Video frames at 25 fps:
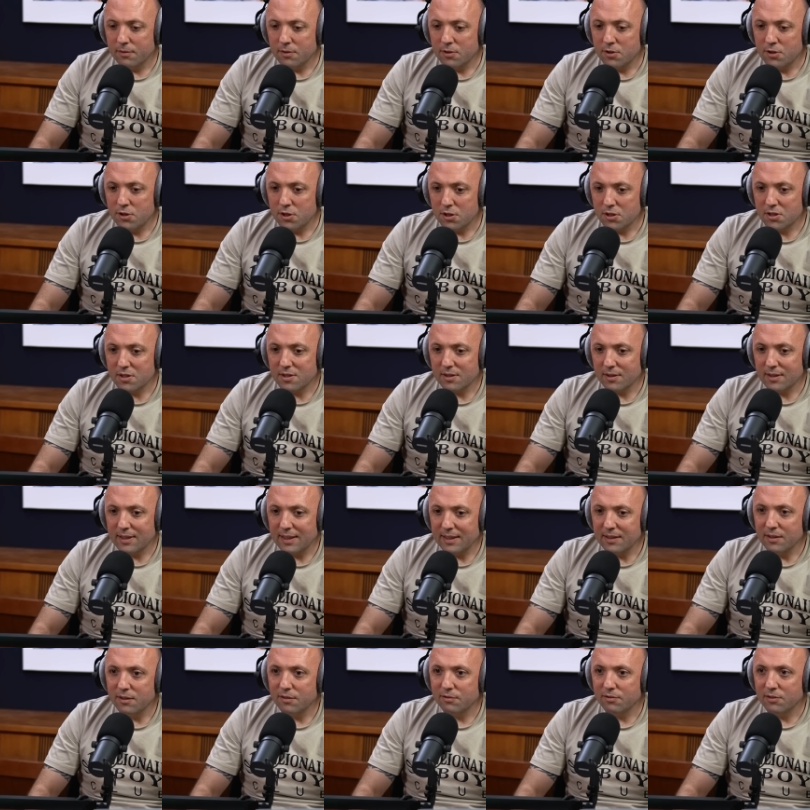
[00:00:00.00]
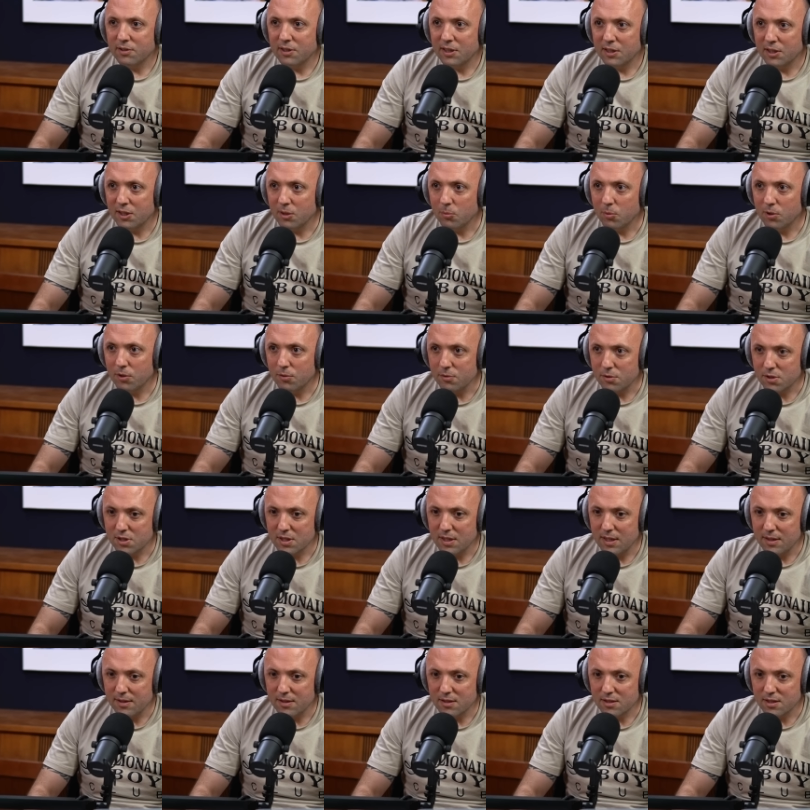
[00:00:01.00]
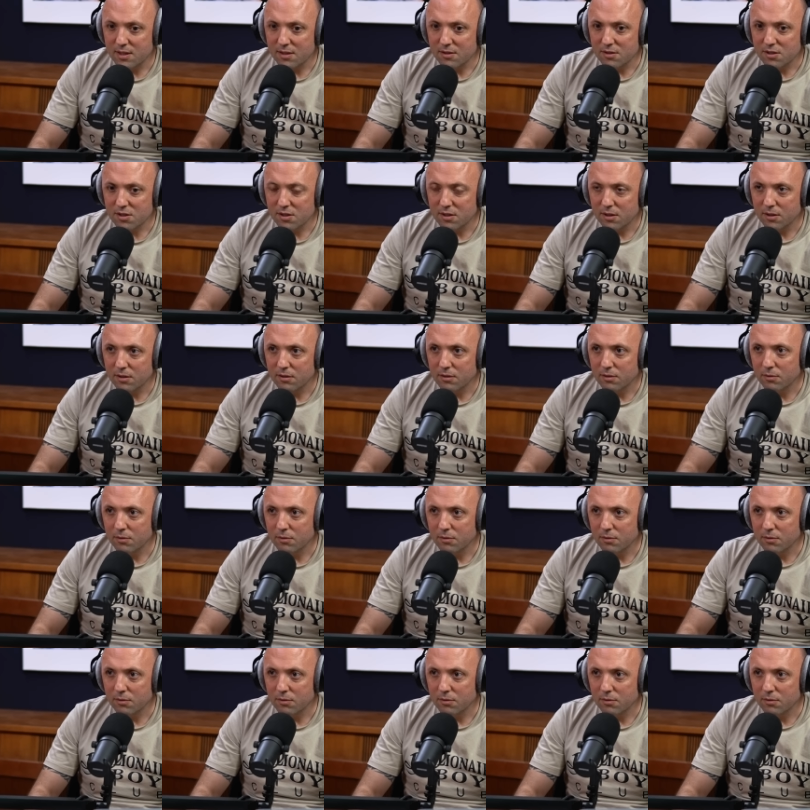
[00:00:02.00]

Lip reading: just kind of kickabouts, in the sense that